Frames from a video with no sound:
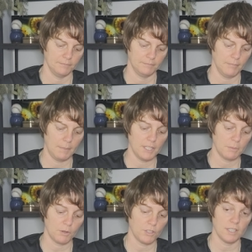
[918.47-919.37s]
Maybe this
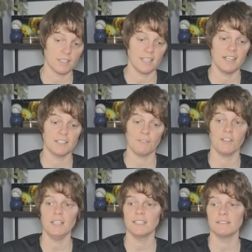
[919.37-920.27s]
person is seen as a
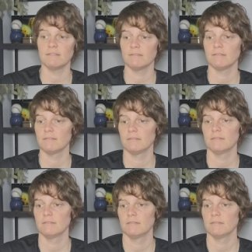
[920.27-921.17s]
villain.
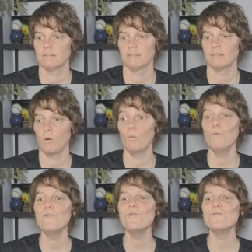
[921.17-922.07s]

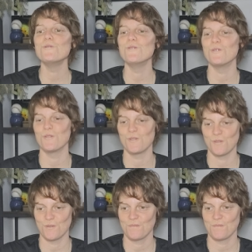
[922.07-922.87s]
Ooh.